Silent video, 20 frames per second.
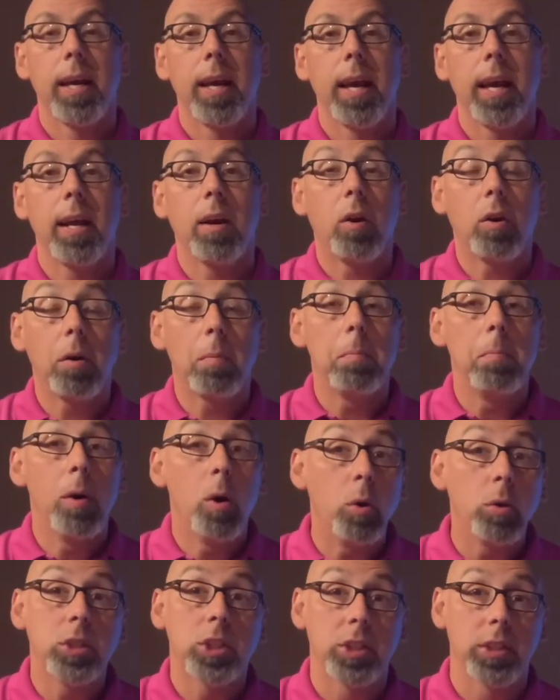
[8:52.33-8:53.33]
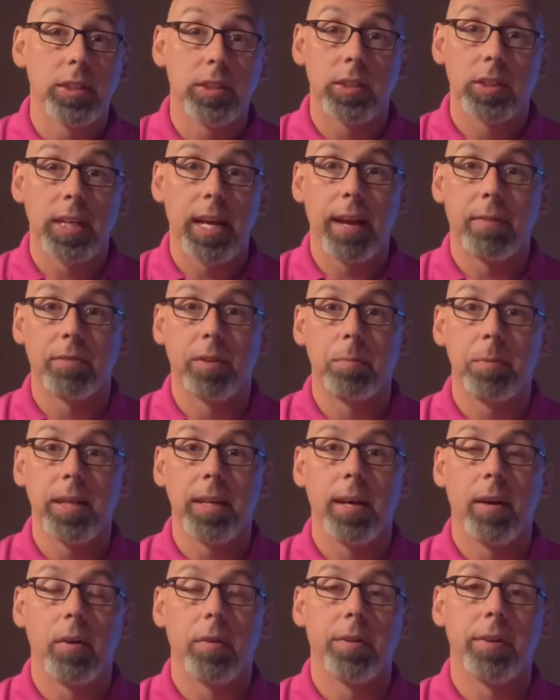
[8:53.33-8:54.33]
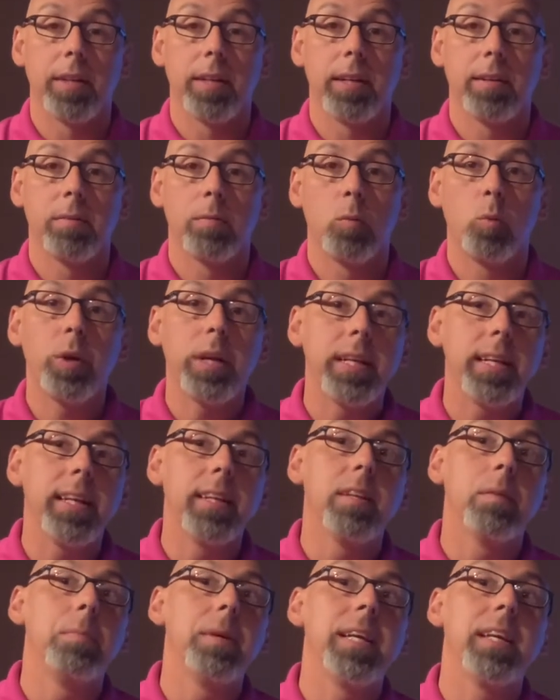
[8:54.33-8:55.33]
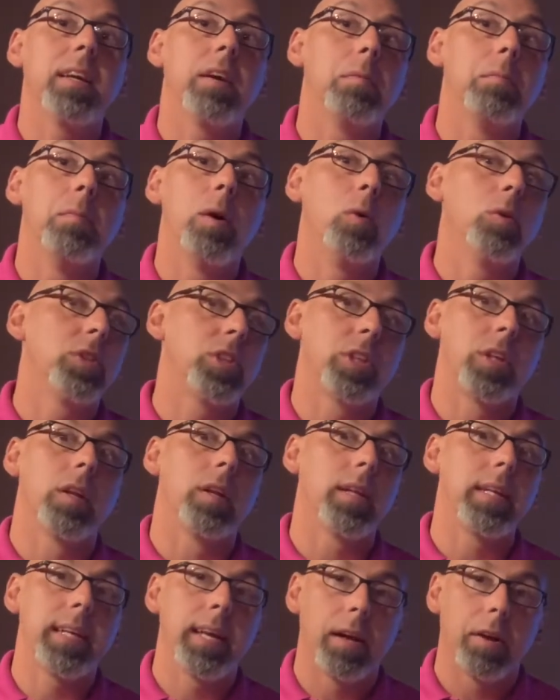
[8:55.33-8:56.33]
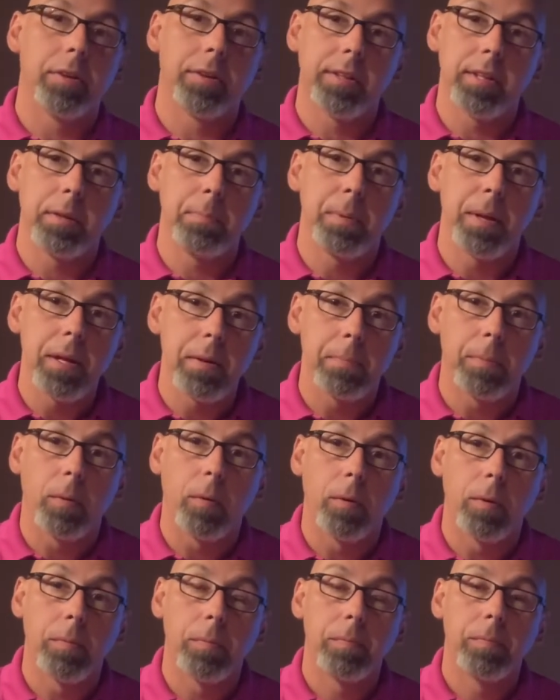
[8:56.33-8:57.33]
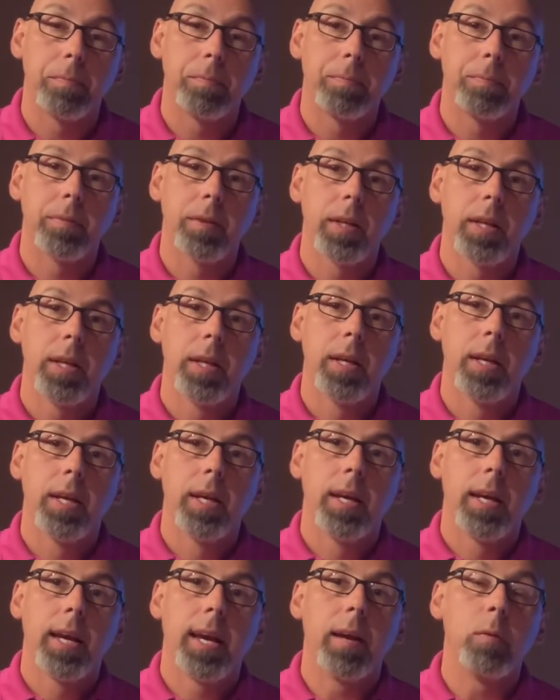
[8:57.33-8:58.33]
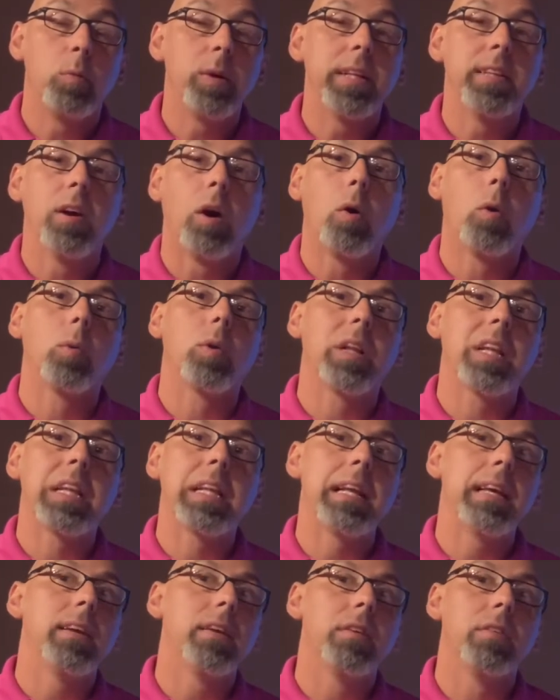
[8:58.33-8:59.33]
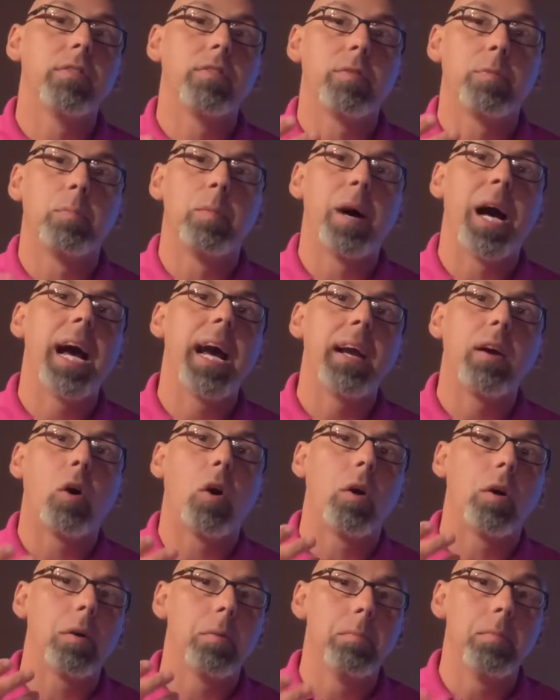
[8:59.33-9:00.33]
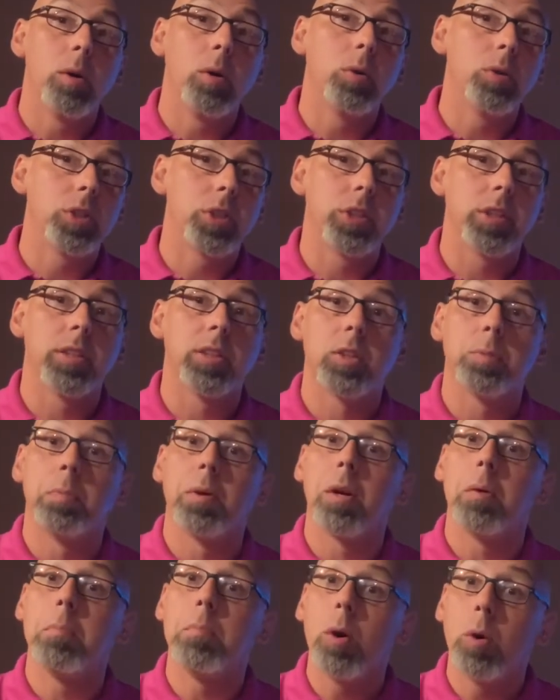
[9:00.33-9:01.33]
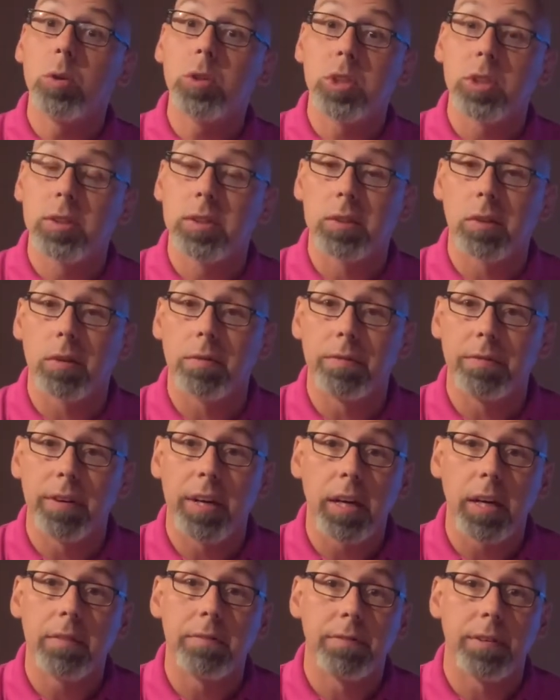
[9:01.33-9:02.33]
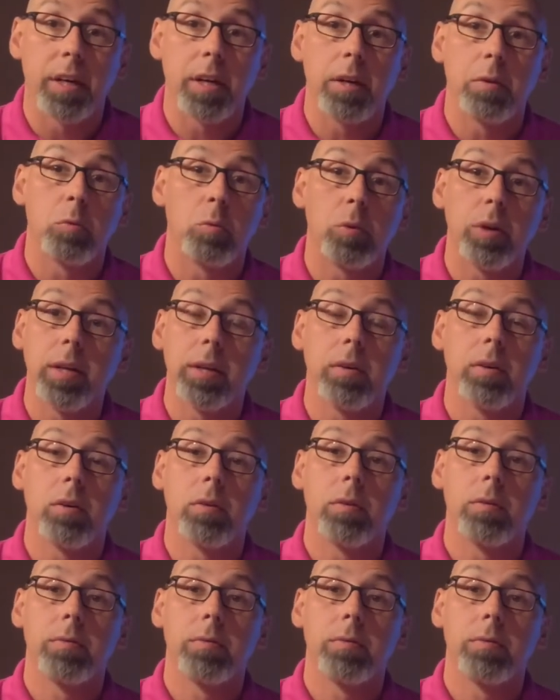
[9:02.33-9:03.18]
And our emotions have to be healthy. We need to be emotionally healthy people. And we don't live by our emotions, but emotions are very, very real.